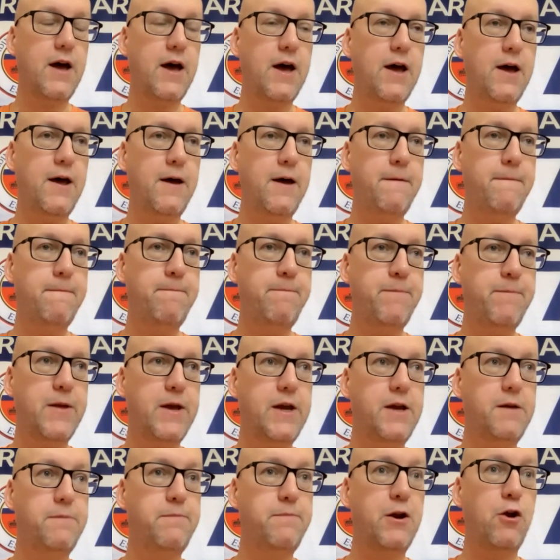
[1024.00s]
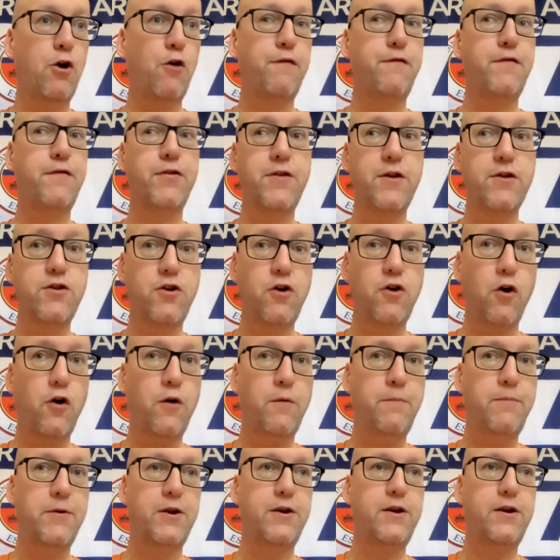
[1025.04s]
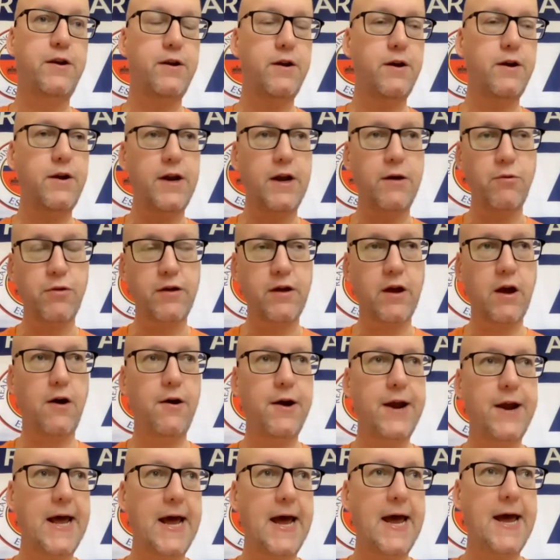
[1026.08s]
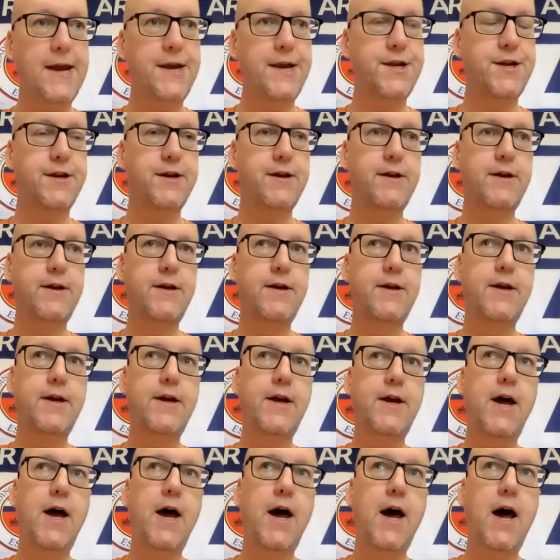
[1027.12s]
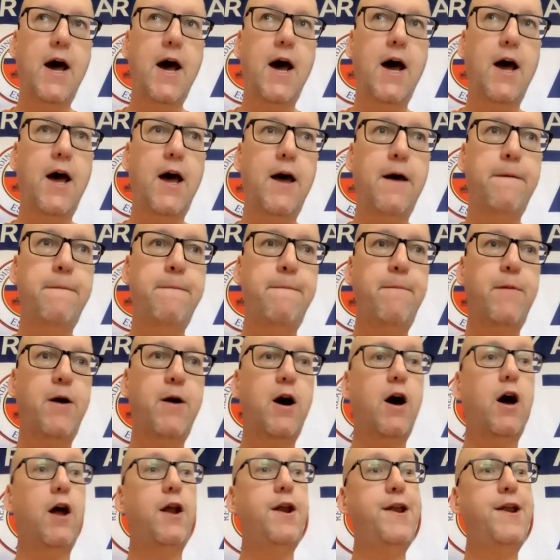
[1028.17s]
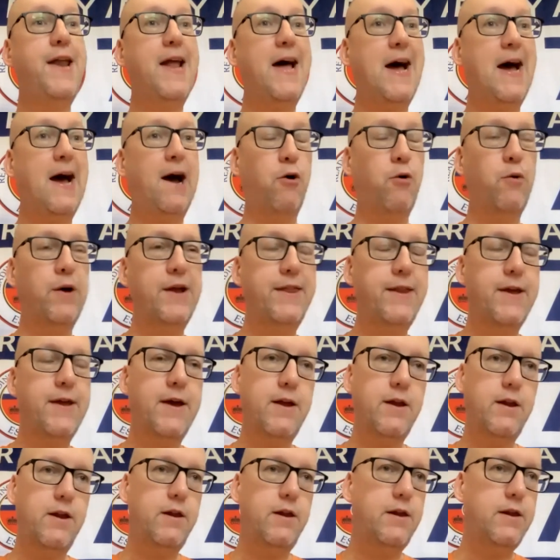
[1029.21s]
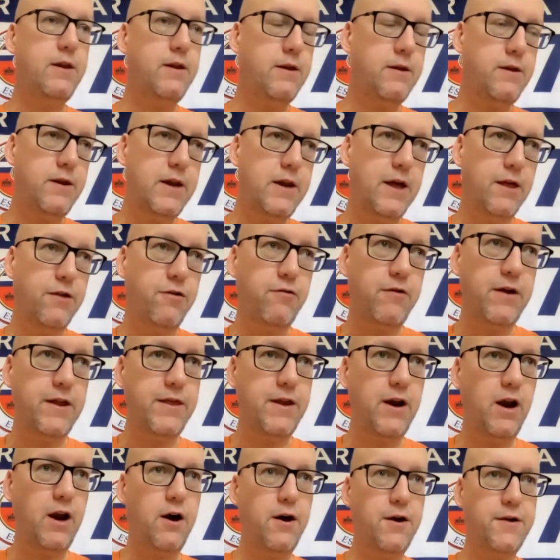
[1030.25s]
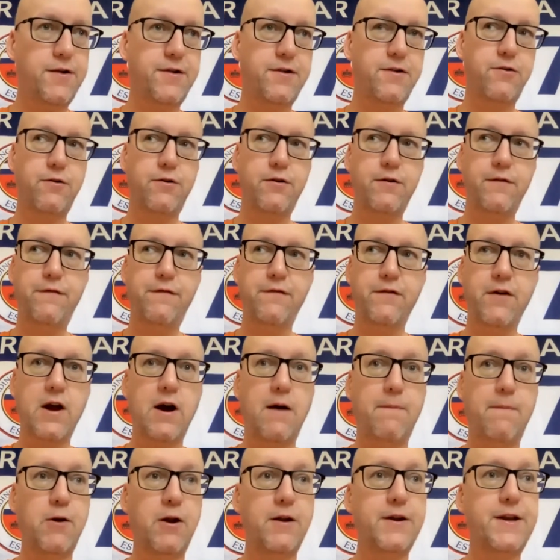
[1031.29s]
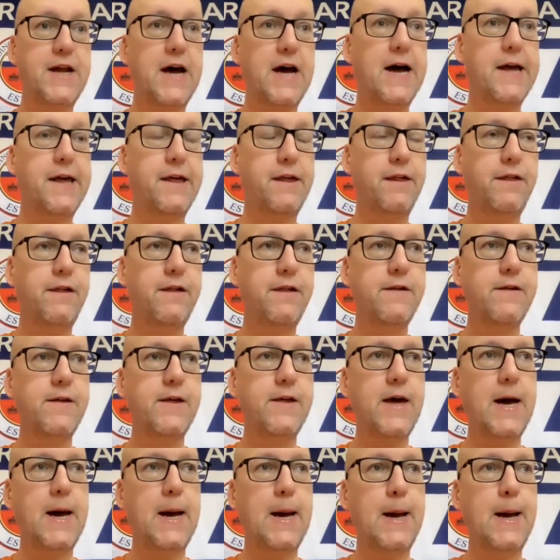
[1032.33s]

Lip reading: he'd been offered the job and it was going ahead. And now, literally in the last sort of couple of days,